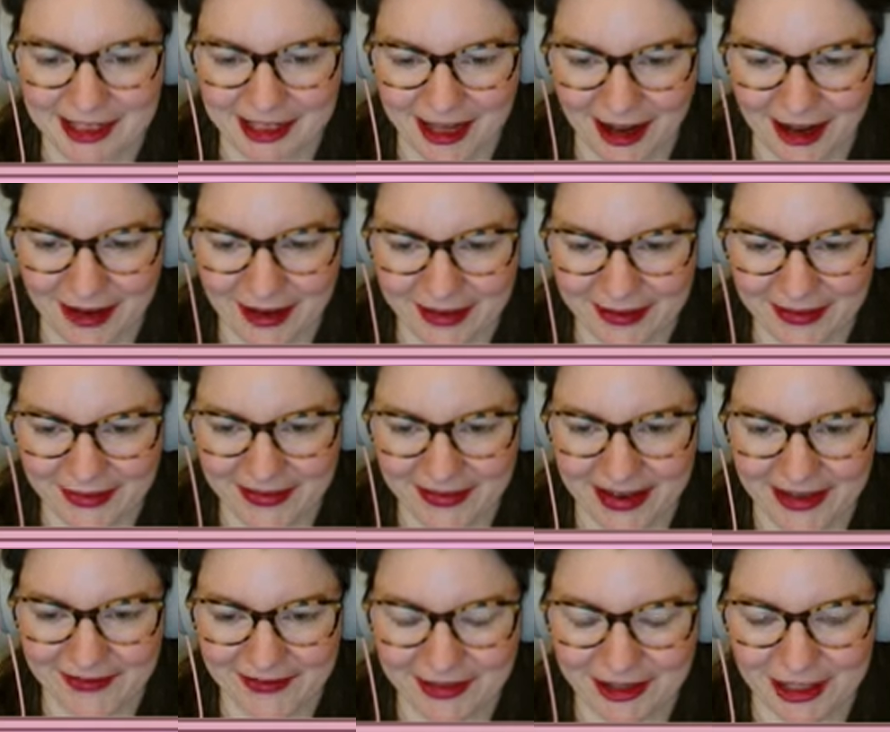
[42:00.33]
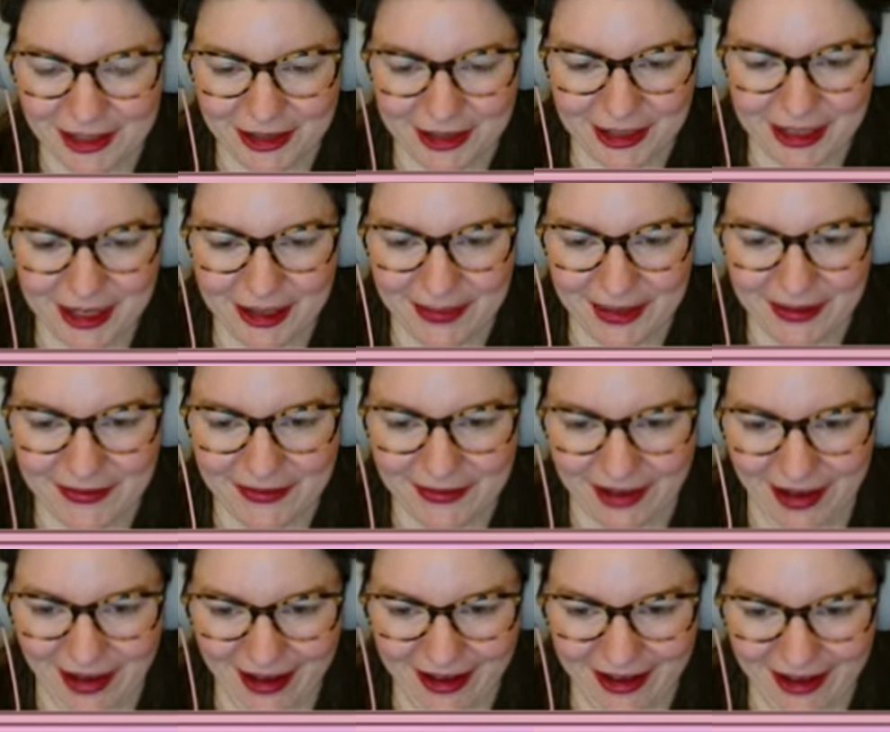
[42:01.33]
off. I've told you
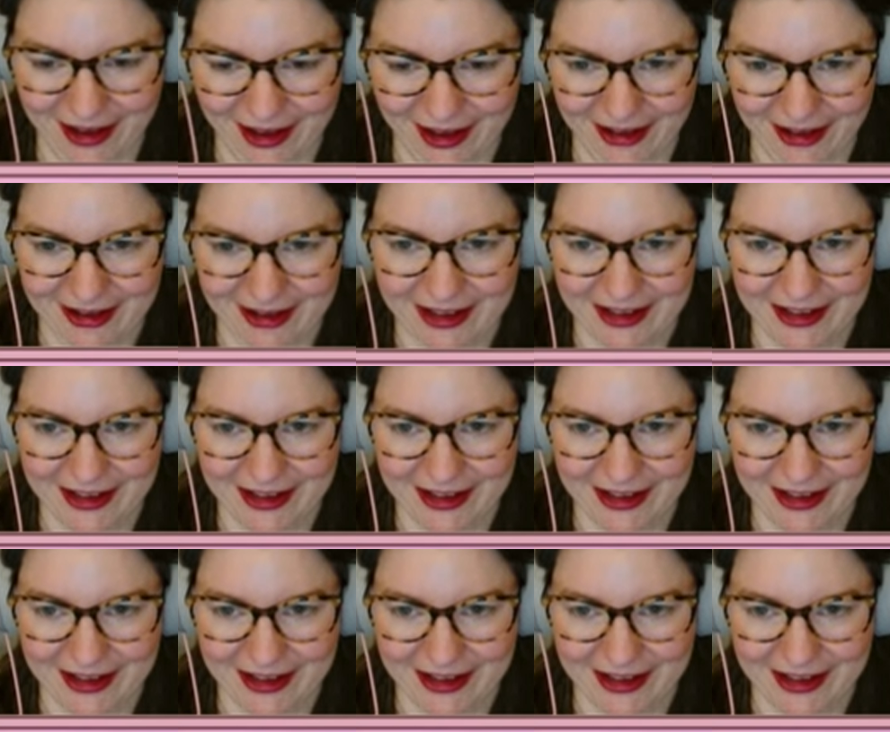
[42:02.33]
before.